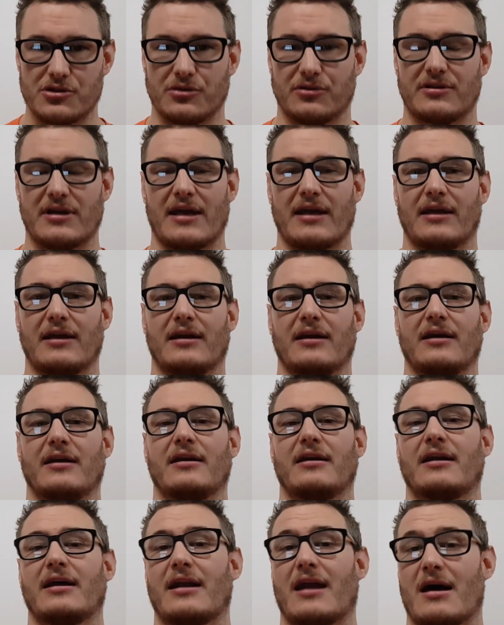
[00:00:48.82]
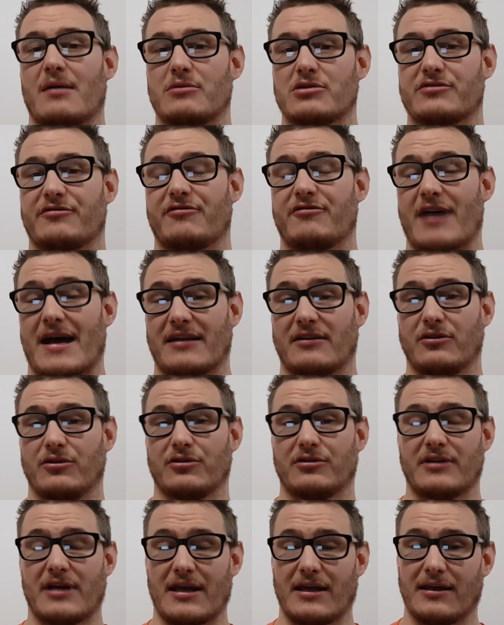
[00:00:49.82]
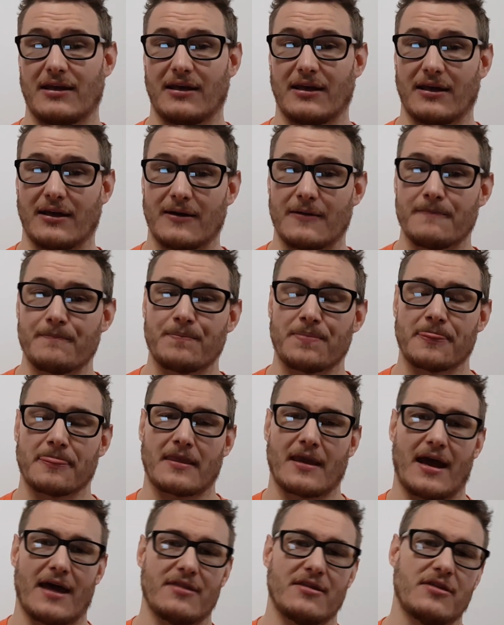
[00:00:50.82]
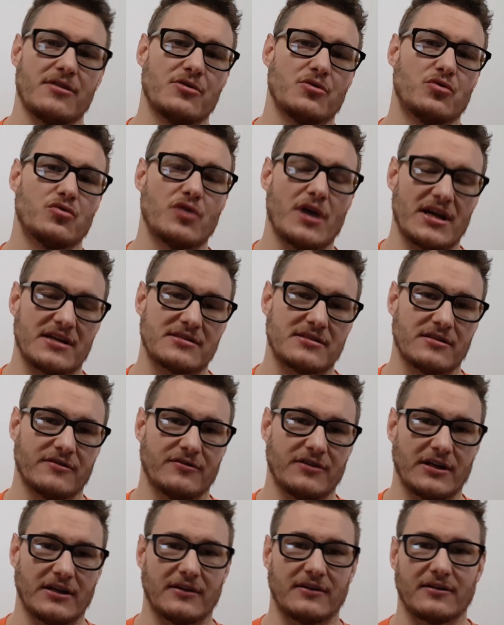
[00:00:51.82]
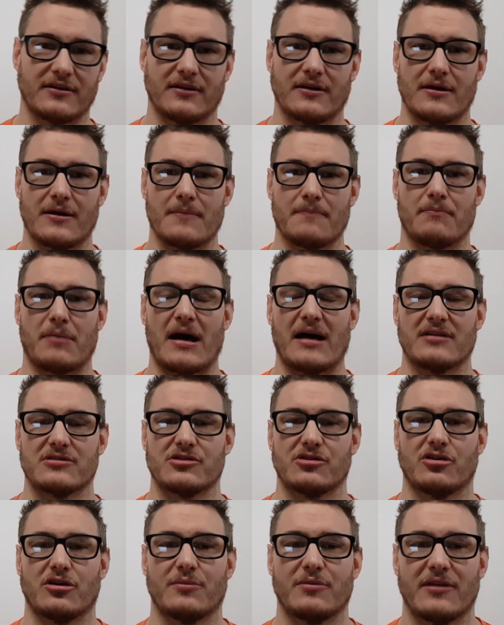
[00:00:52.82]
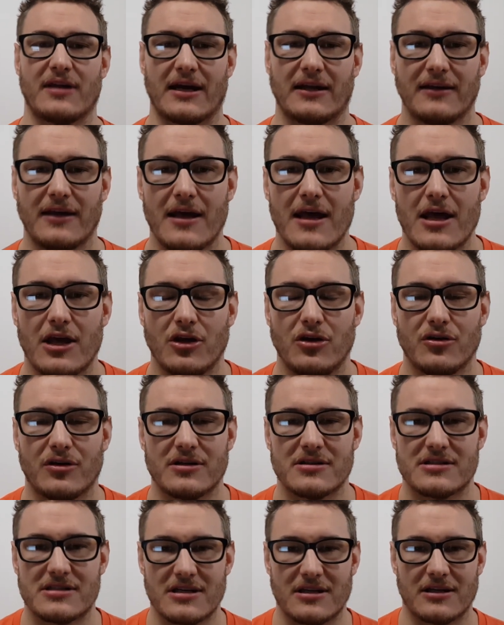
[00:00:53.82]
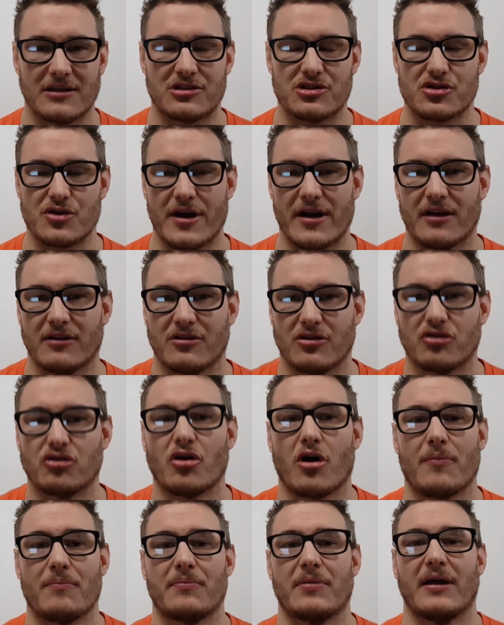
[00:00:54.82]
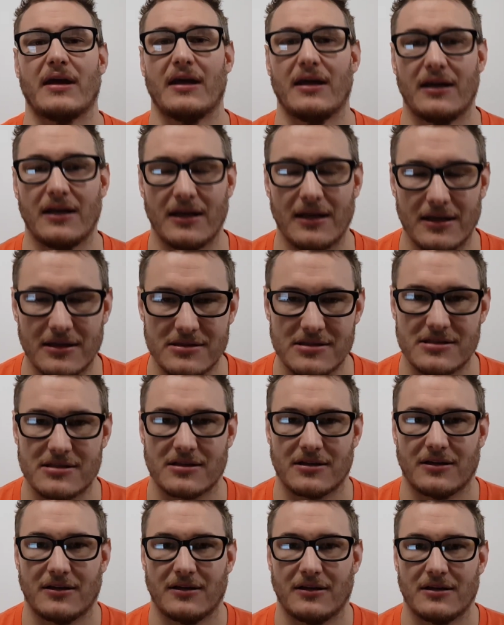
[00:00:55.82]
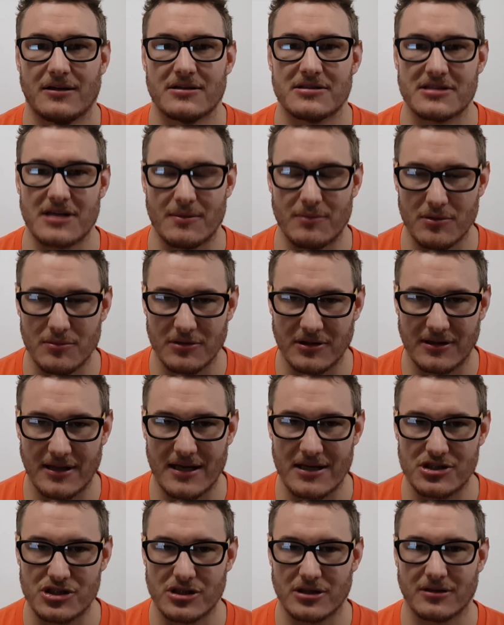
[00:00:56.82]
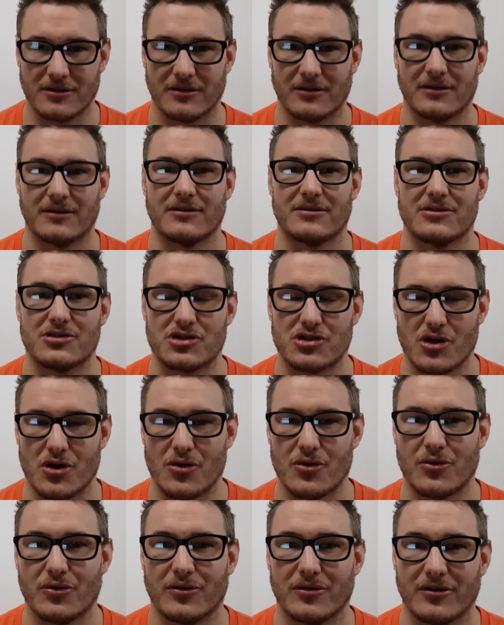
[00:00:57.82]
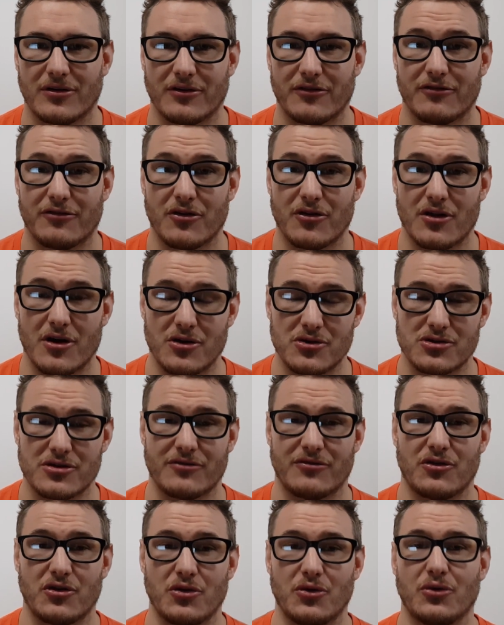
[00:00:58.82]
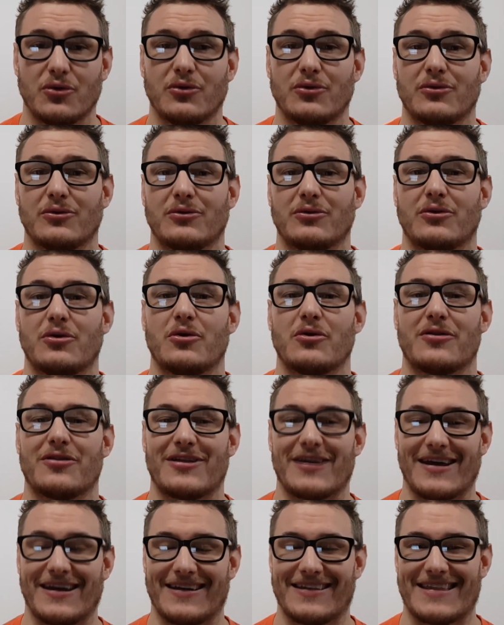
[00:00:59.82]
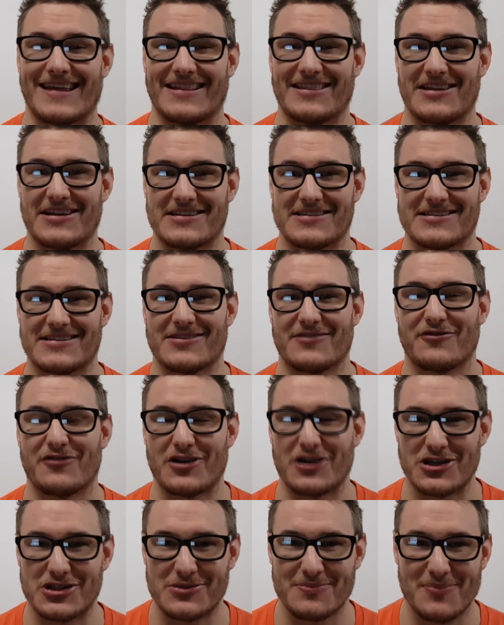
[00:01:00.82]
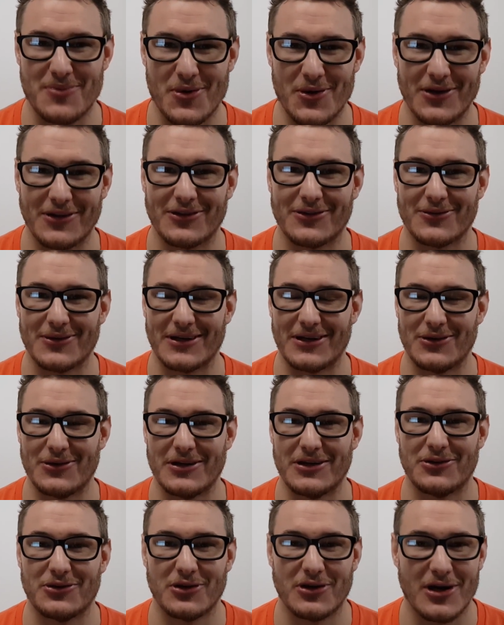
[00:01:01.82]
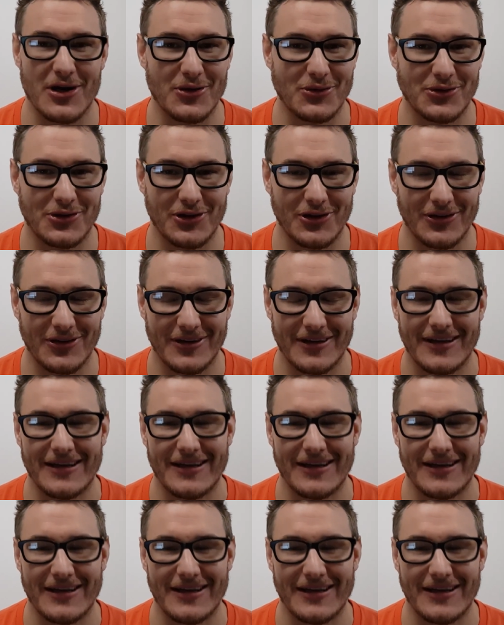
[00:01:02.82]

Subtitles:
you're taking in, and how much fat you're taking in. And then the rest of it piles on top of that. You can see that straight at the top it is supplementation. So for those of you who think that this is the first point where you need to go to,